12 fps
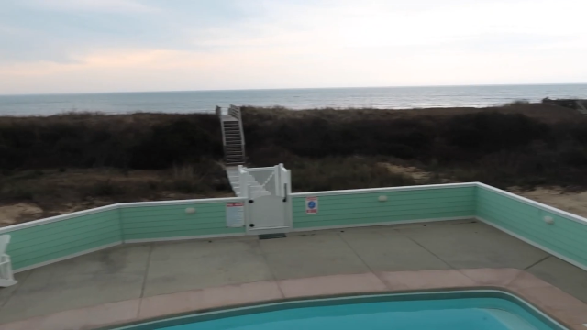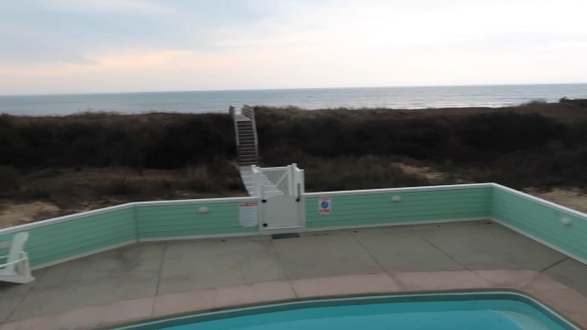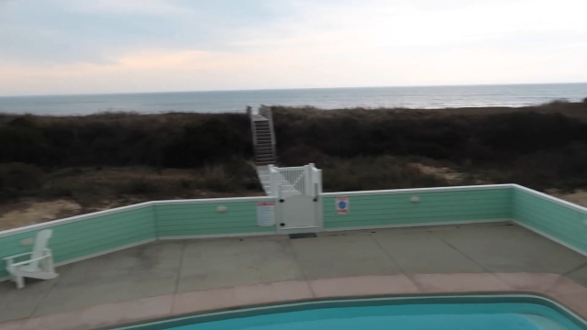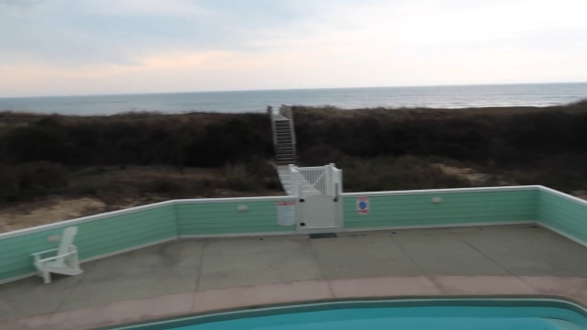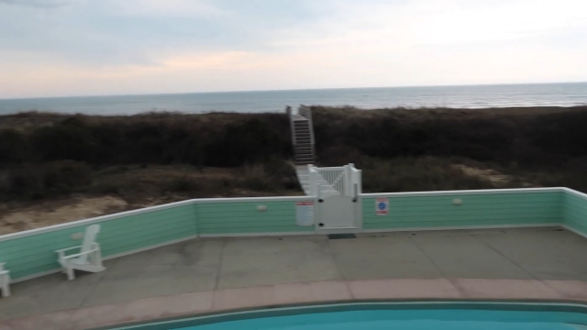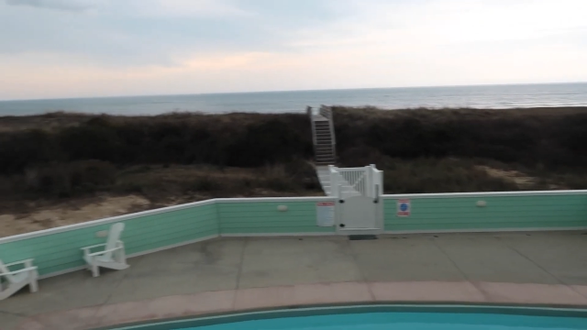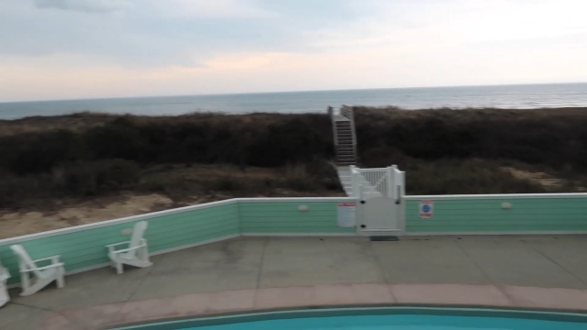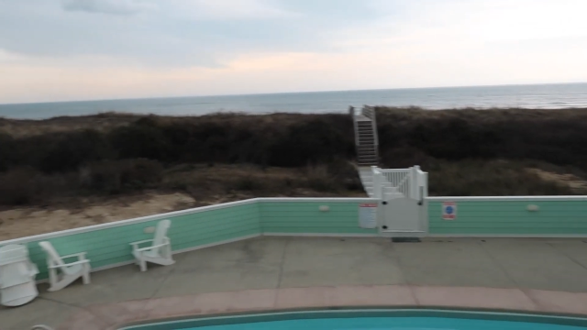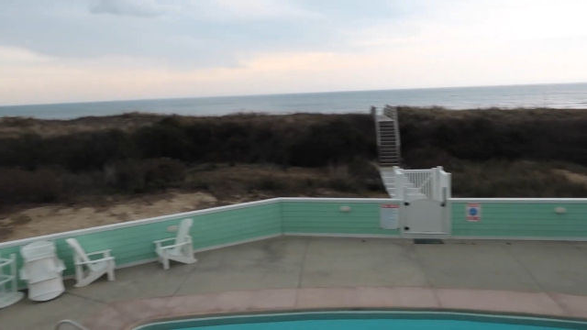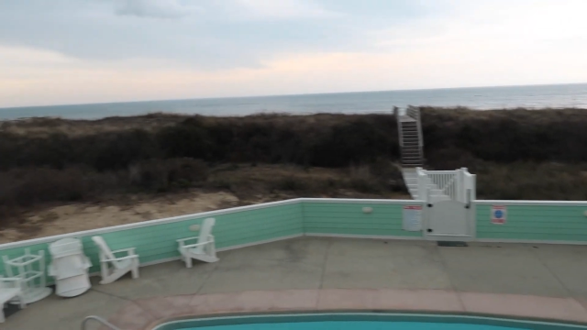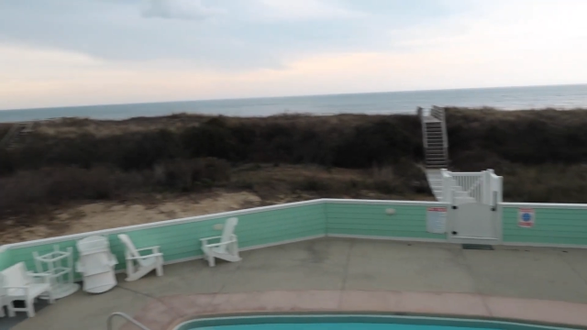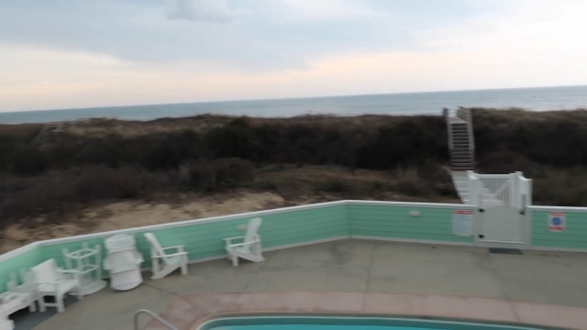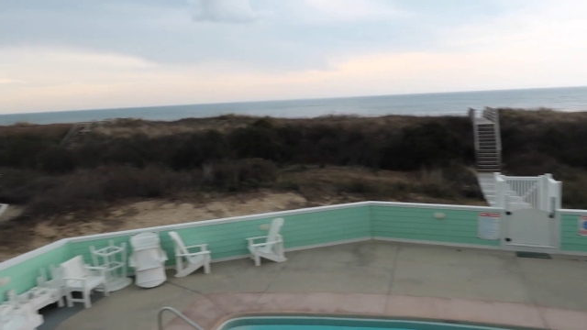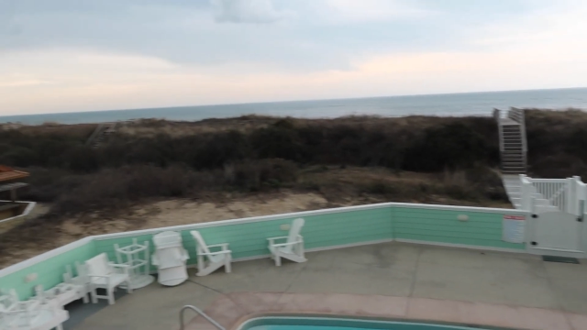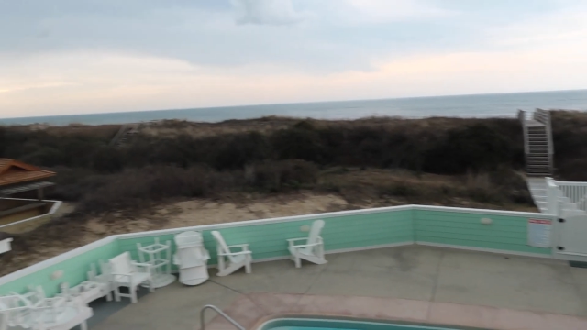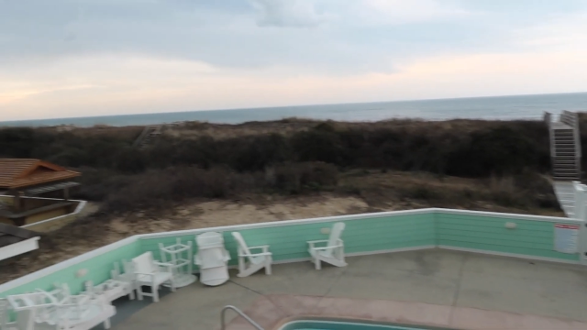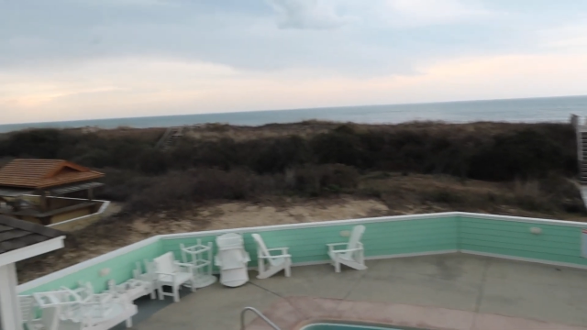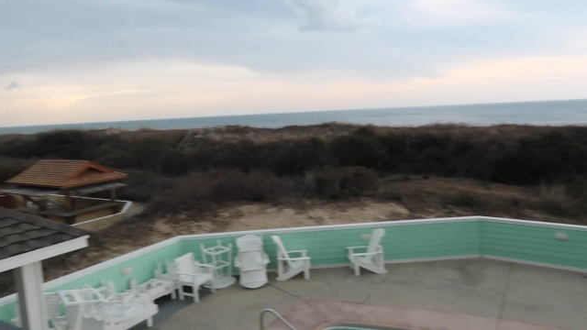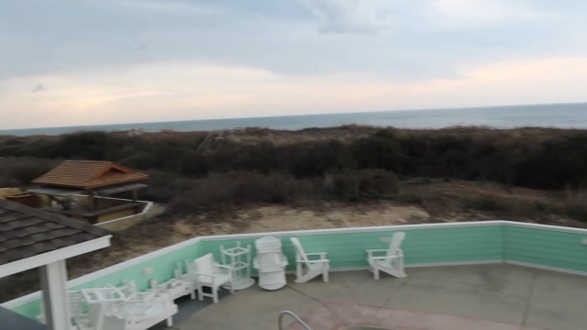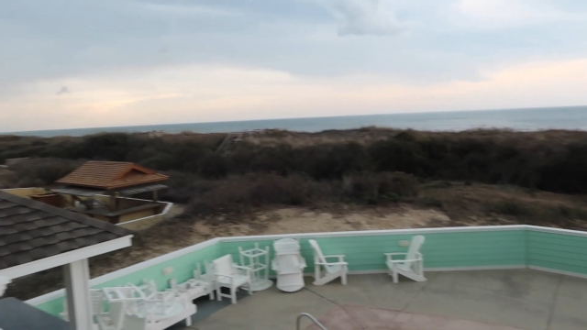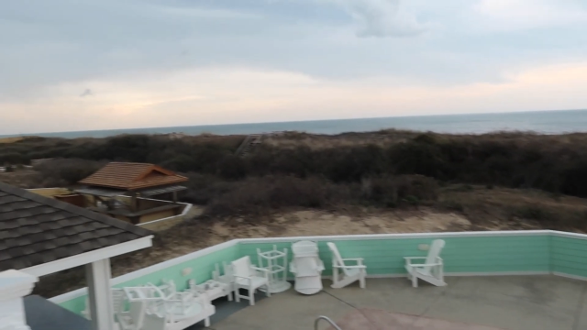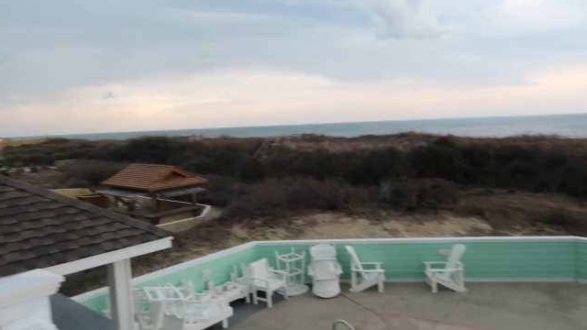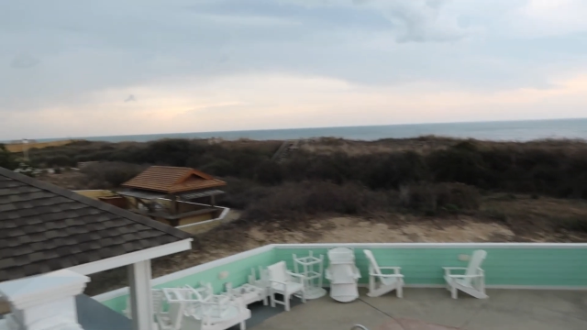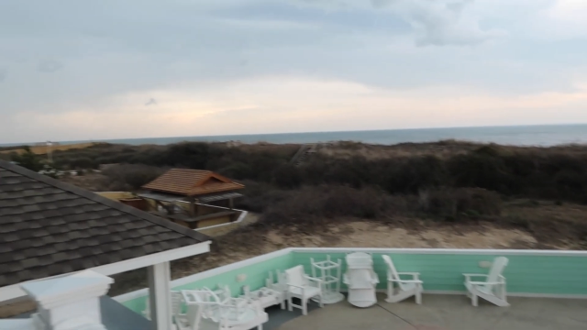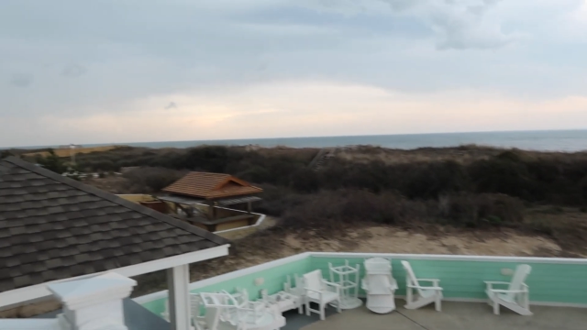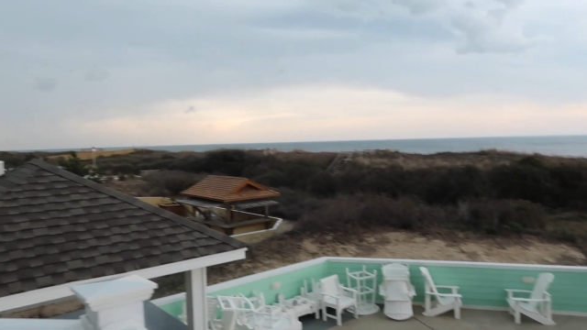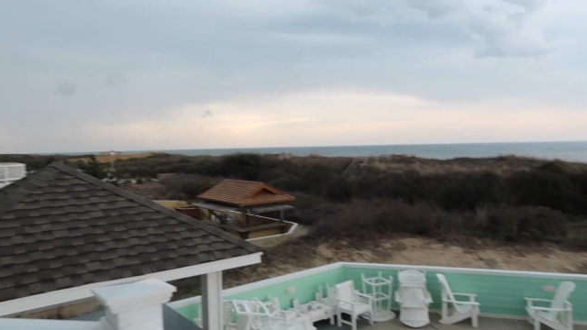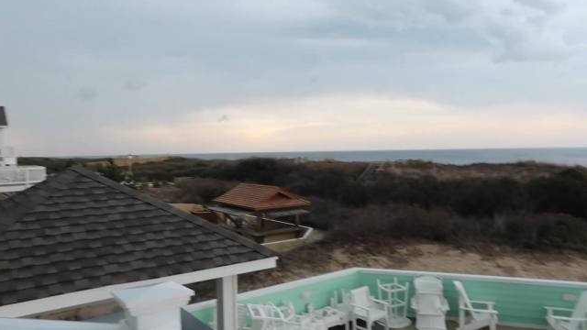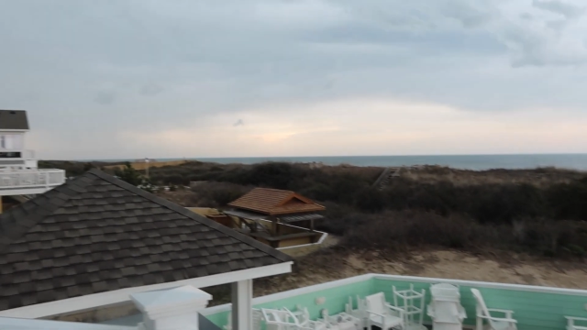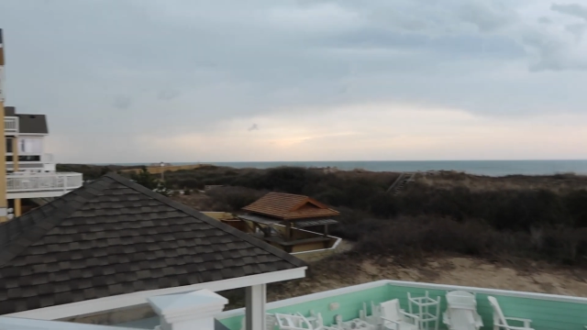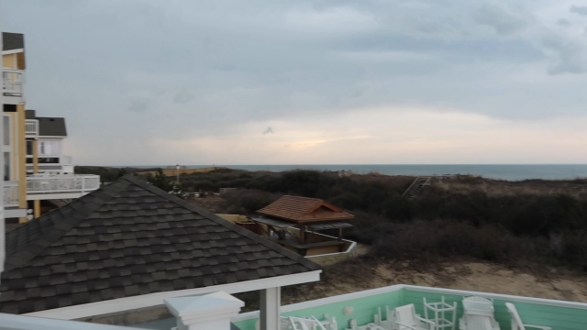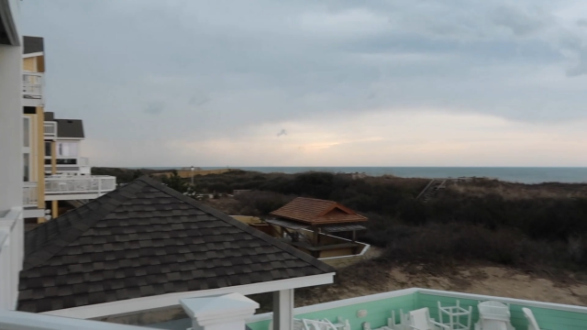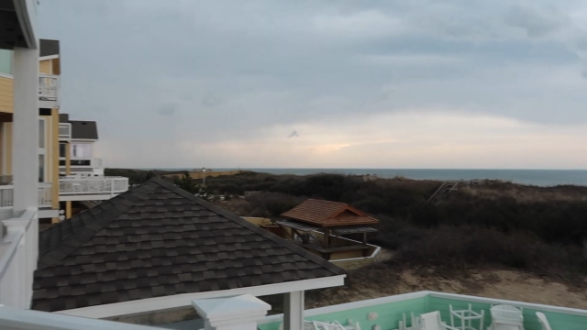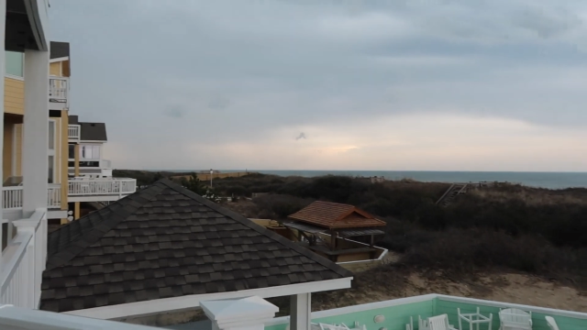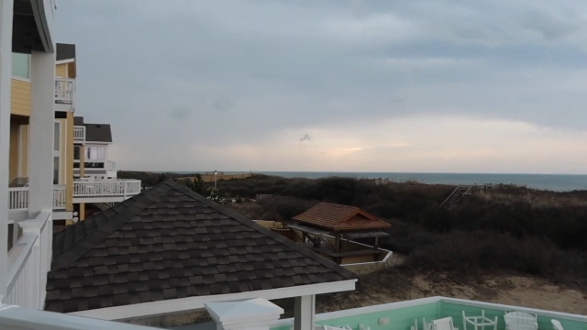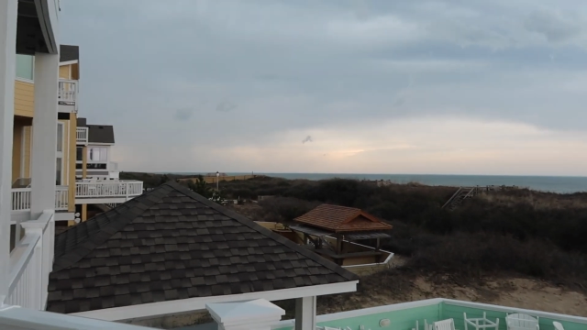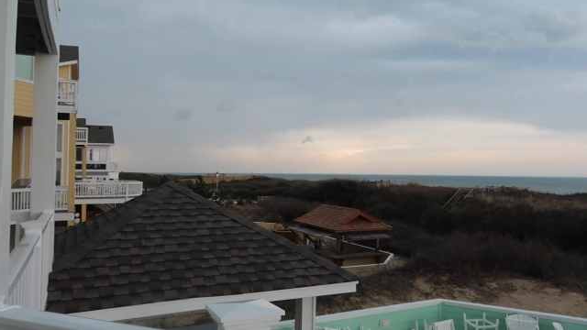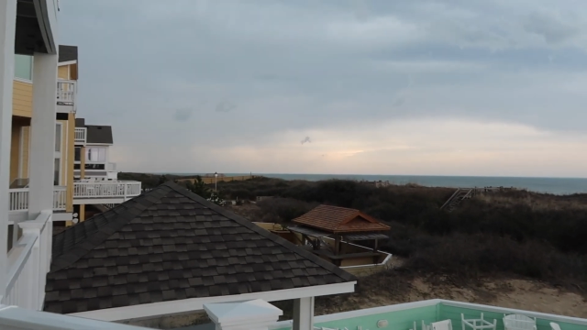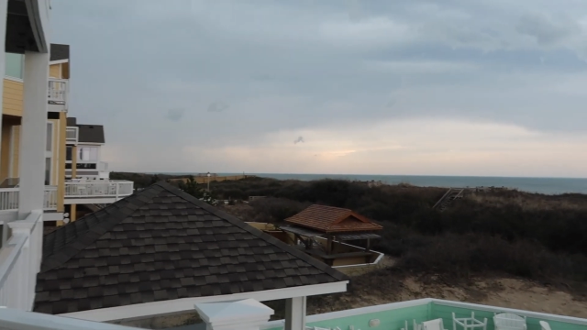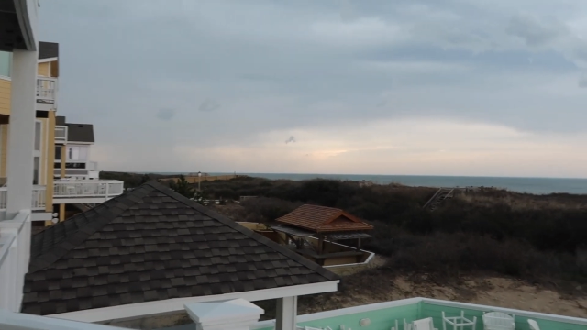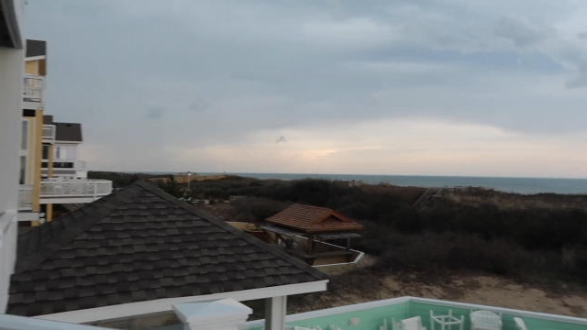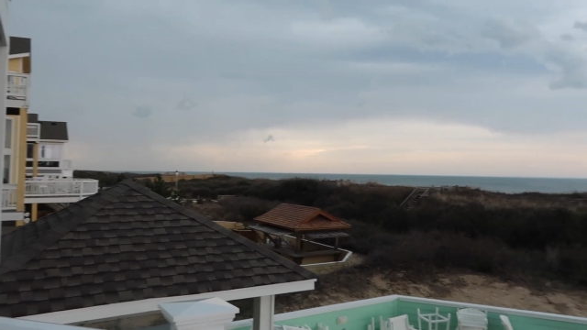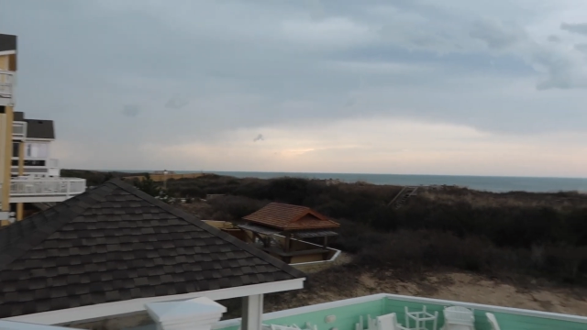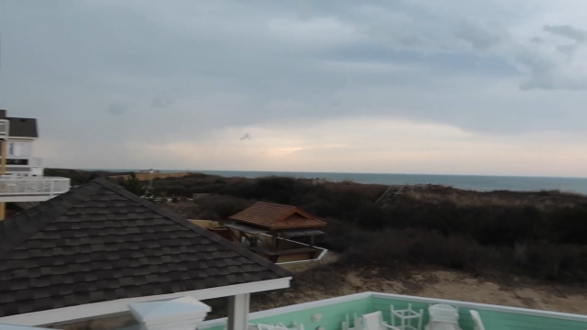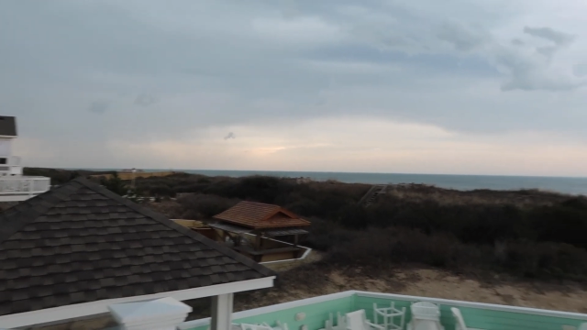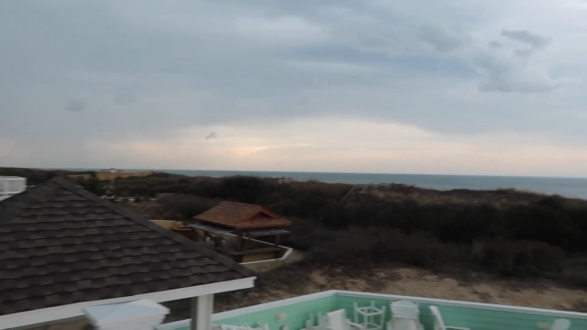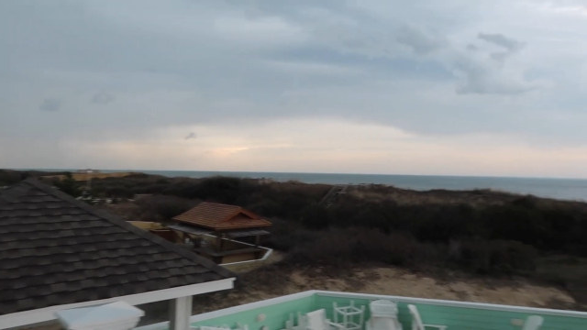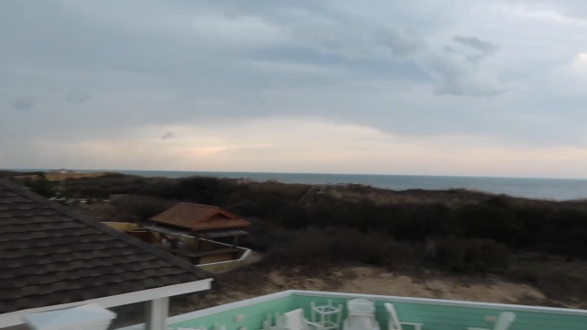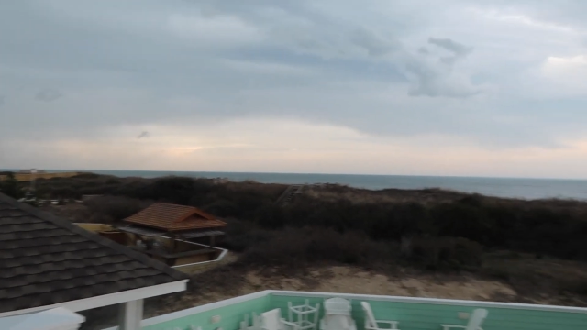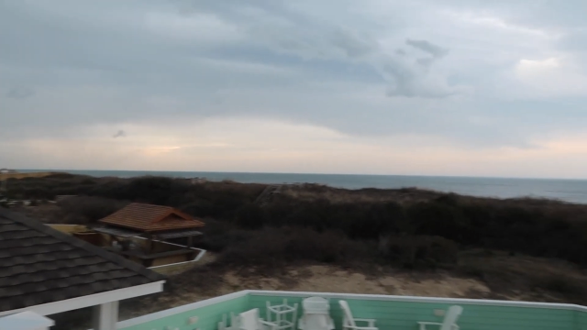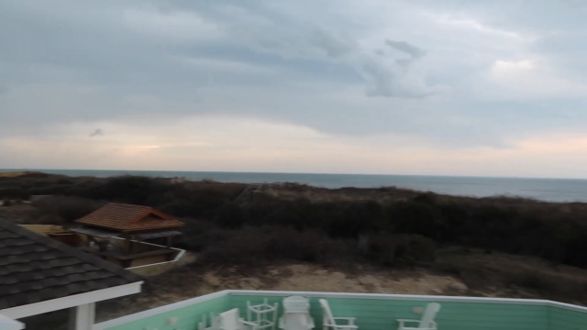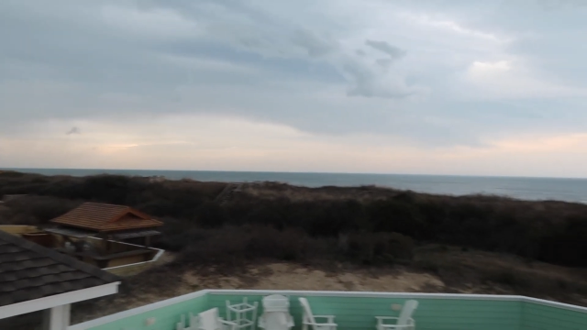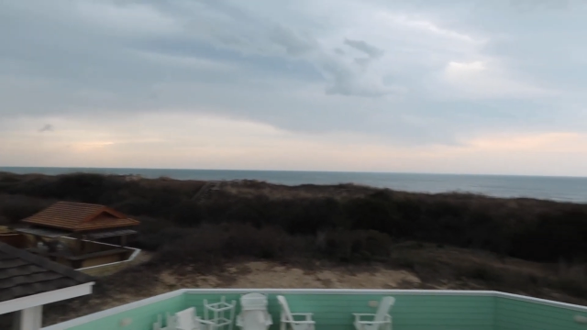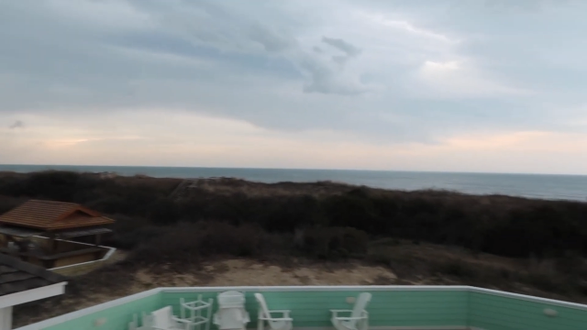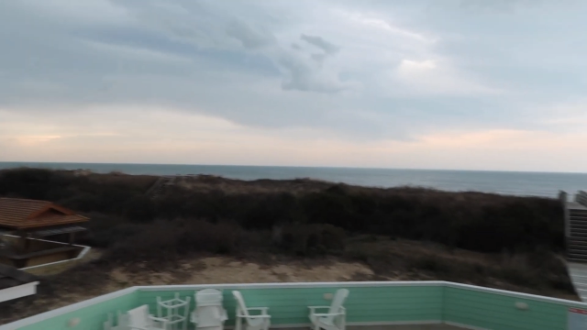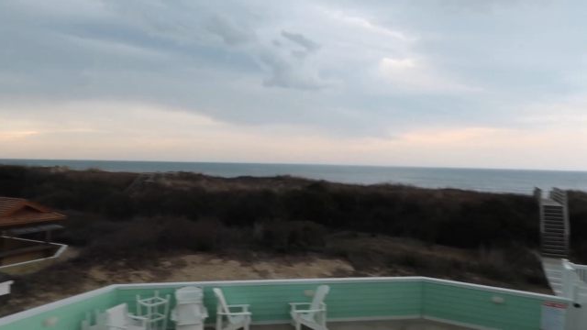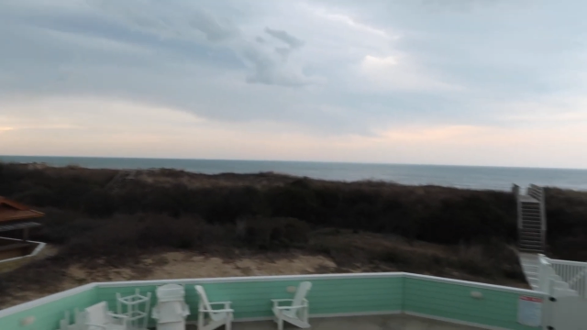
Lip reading: [unreadable: no face in view]